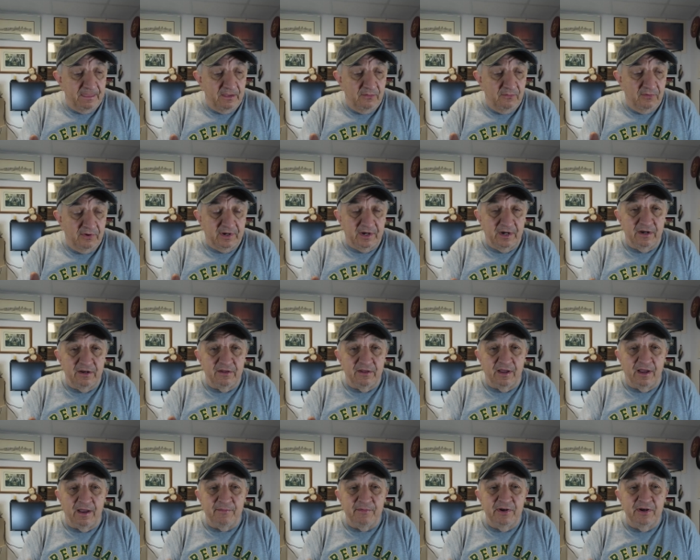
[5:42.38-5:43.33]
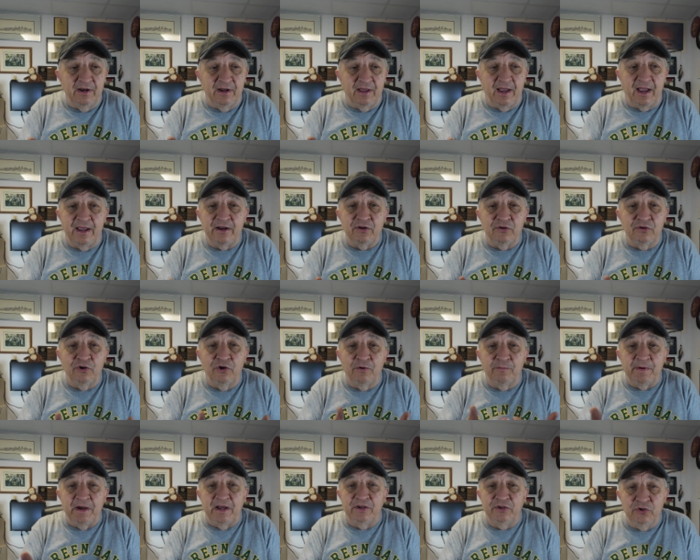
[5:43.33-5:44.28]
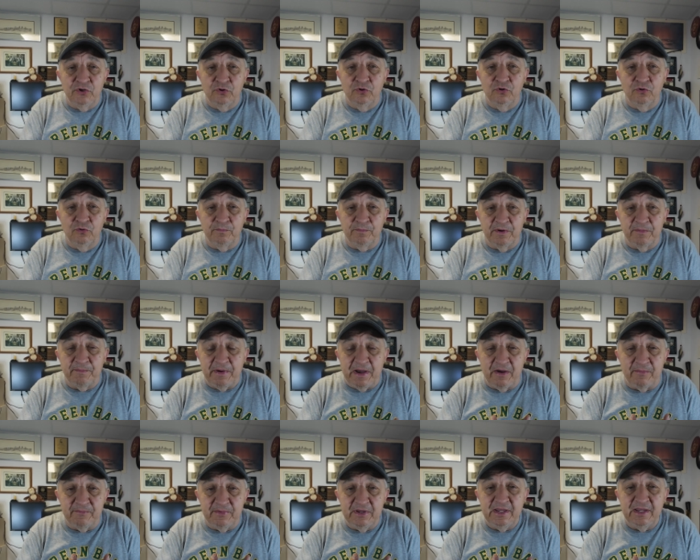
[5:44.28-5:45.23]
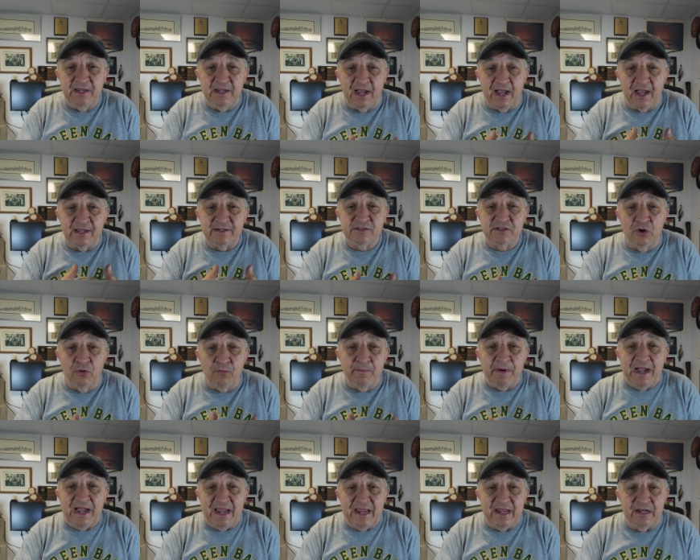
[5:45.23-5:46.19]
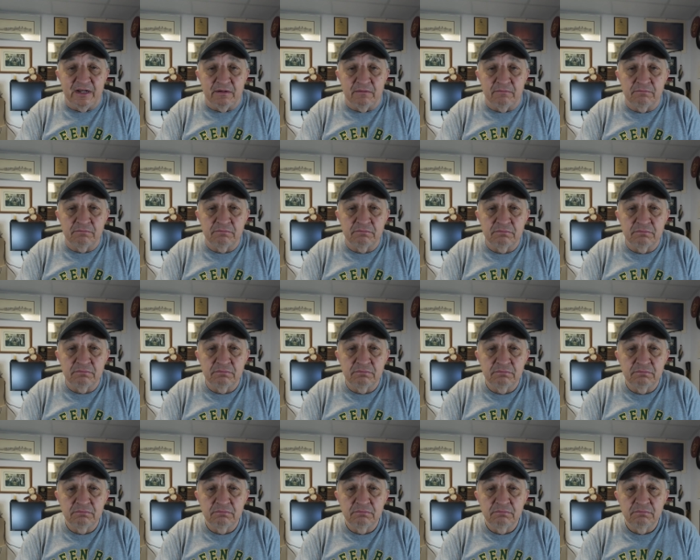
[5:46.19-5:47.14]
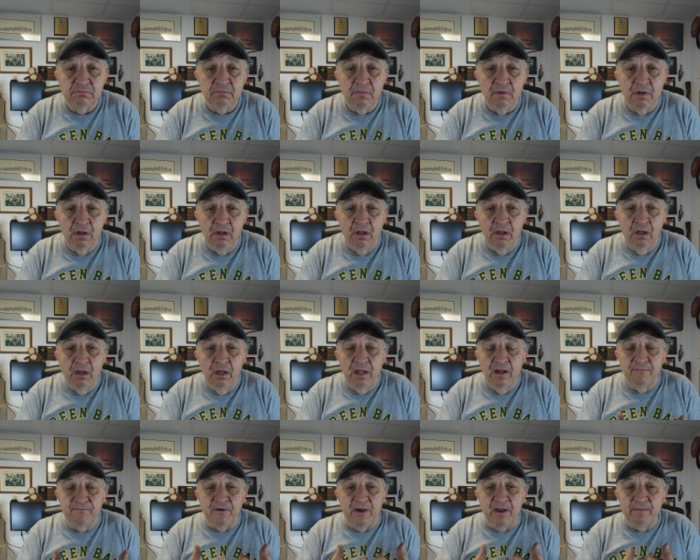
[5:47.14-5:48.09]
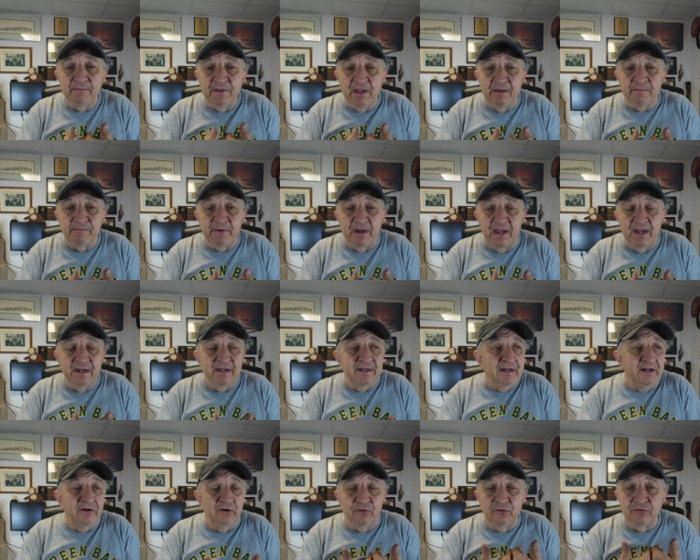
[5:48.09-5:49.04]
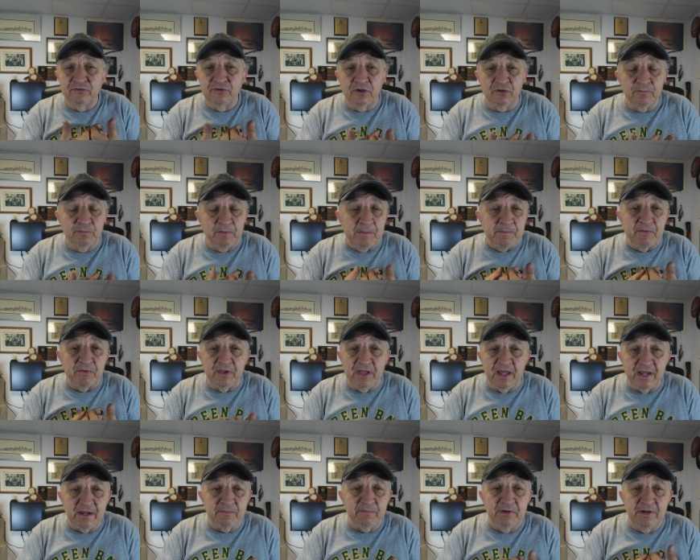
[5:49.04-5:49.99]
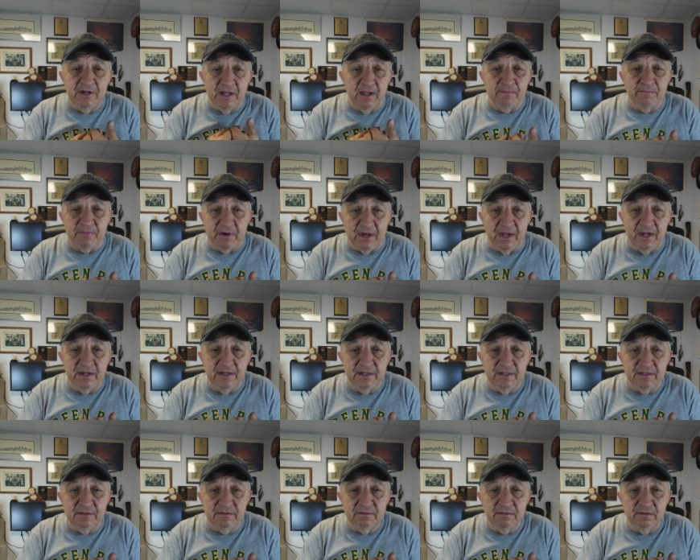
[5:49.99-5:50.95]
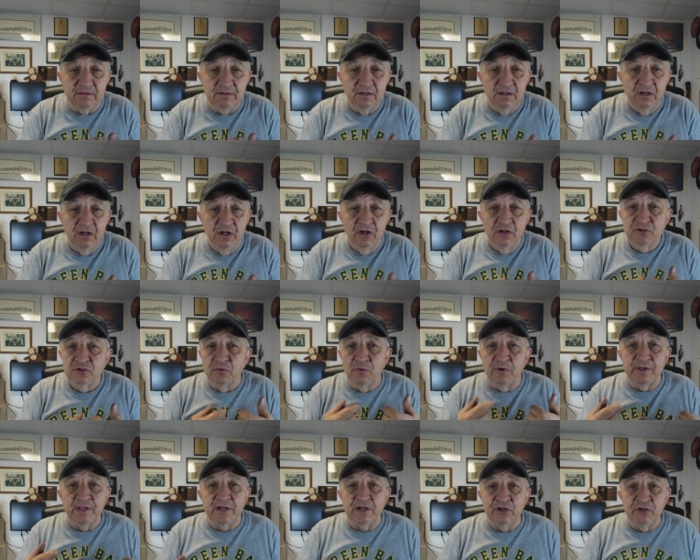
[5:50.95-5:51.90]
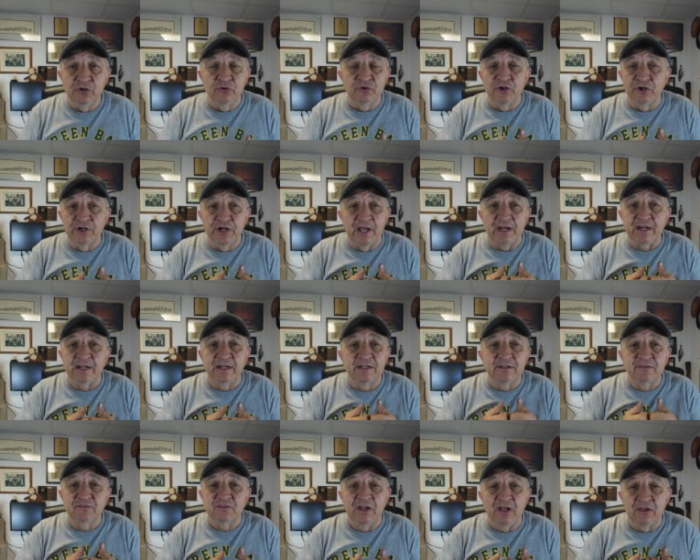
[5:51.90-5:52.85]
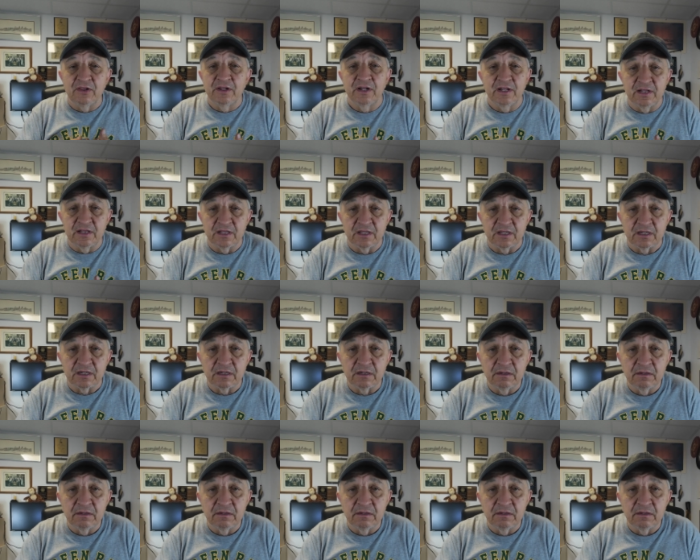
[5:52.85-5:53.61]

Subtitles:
we're going to, I mean, I don't know about you, but about me, I don't buy it. And if I'm not buying it, I know there's other people like me not buying it. So what are they going to do? They're not going to sell anything.